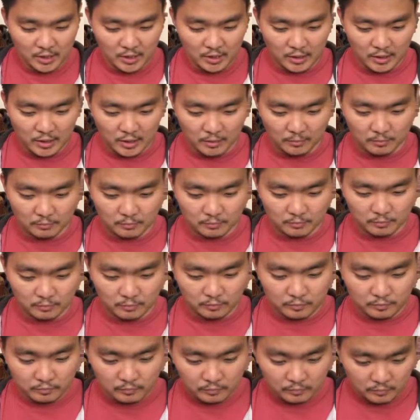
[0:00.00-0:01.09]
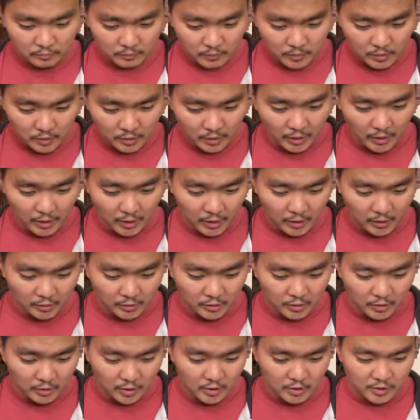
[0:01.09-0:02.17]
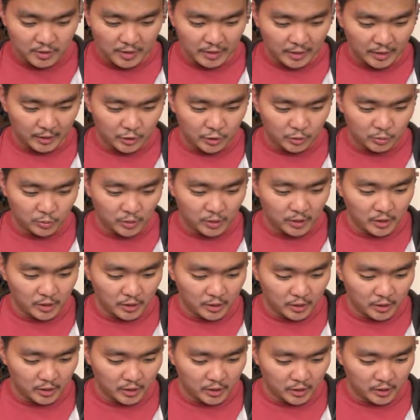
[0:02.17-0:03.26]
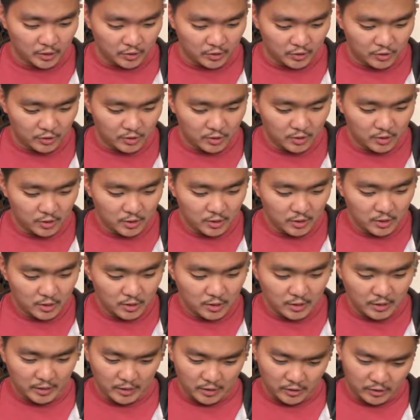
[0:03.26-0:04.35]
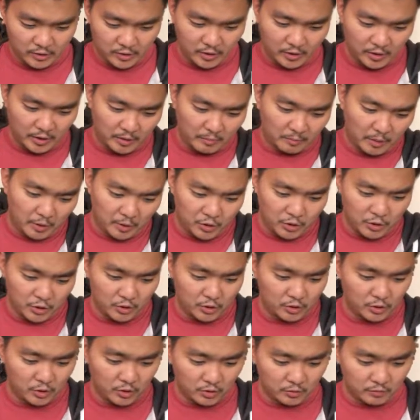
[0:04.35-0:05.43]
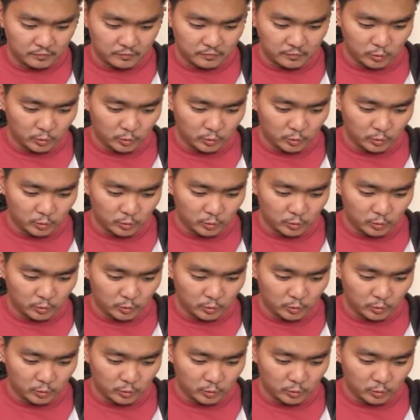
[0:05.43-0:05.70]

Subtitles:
And this actually has a dimensions of